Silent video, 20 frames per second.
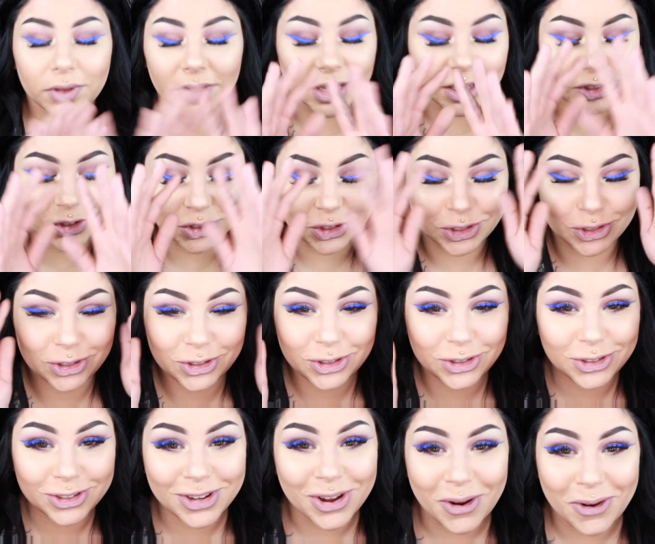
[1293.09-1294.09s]
is just
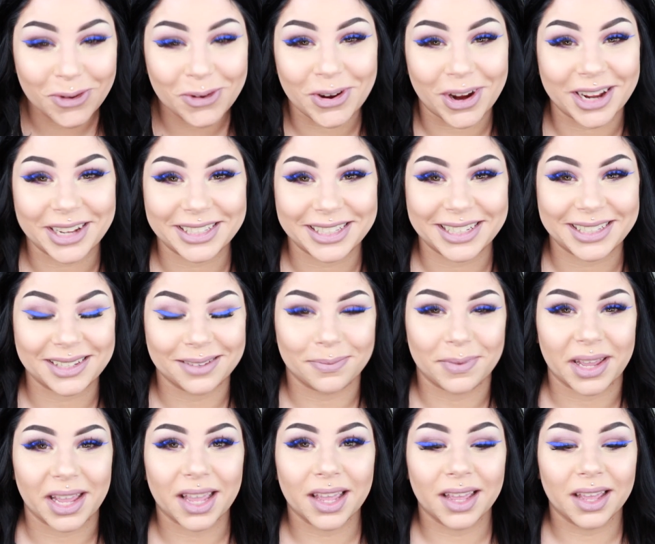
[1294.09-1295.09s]
so crazy to
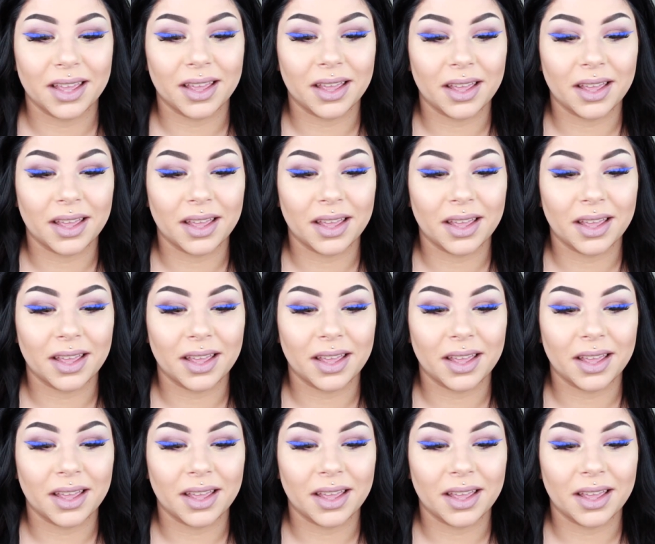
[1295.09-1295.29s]
me,